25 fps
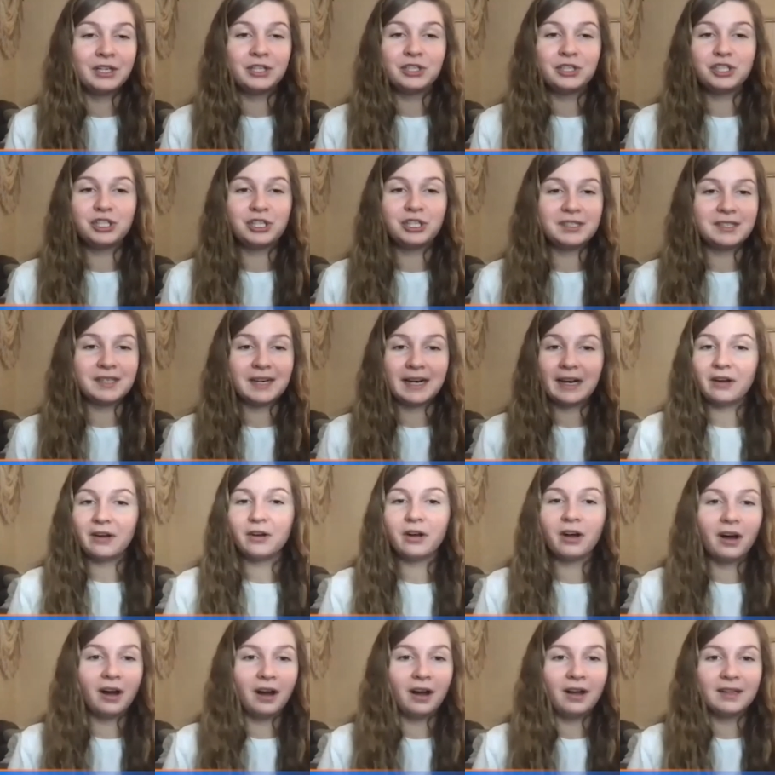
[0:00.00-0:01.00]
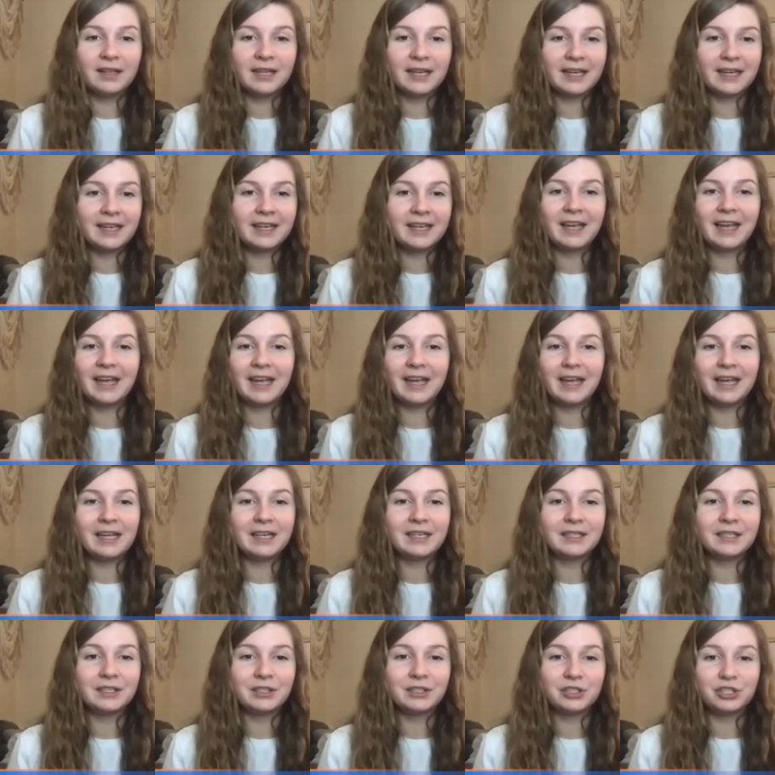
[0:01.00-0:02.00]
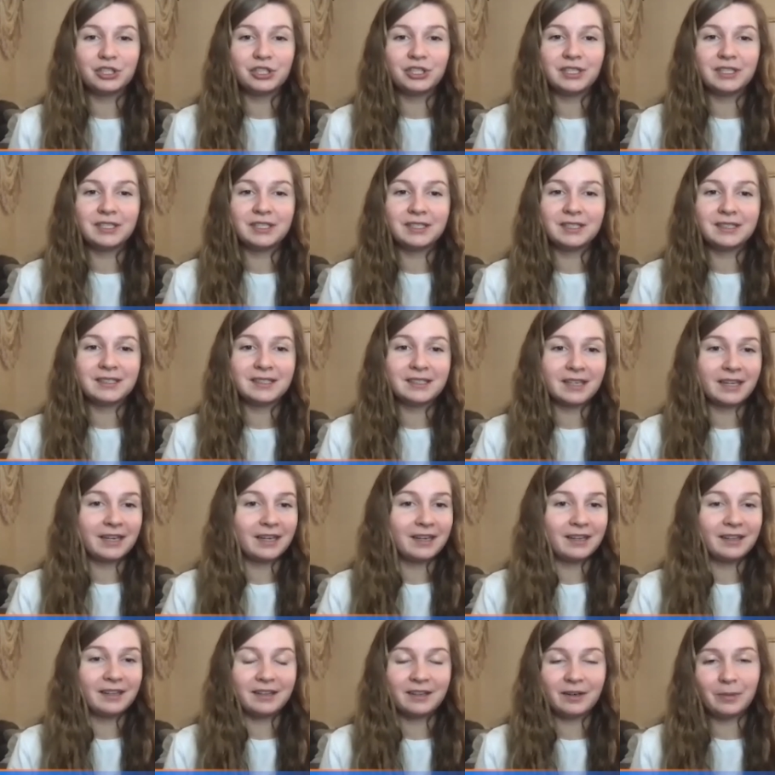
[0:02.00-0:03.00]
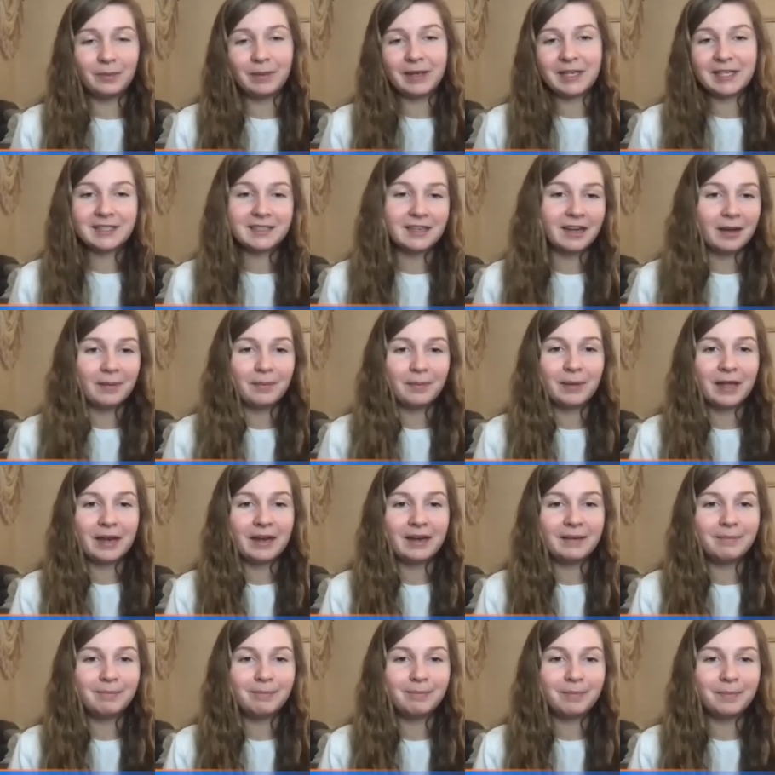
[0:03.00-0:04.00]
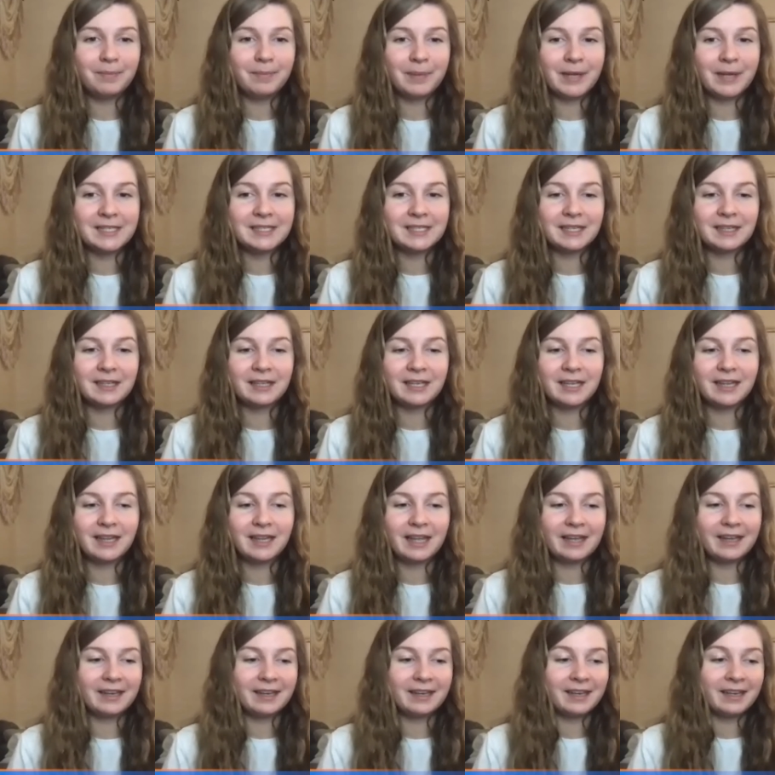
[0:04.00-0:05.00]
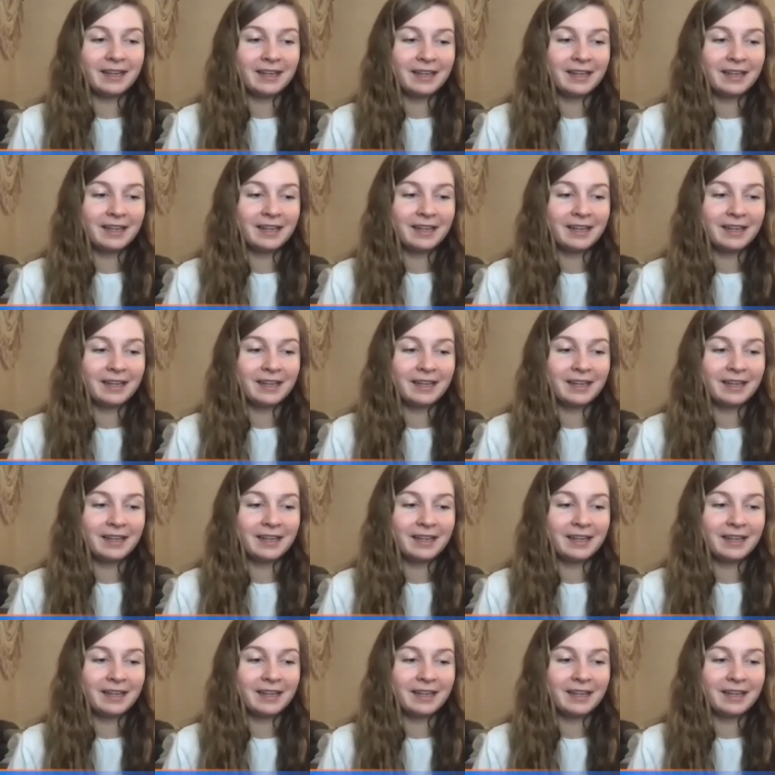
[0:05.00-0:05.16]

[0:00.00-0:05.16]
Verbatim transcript: she's an alcoholic and she's like a little messed up and basically like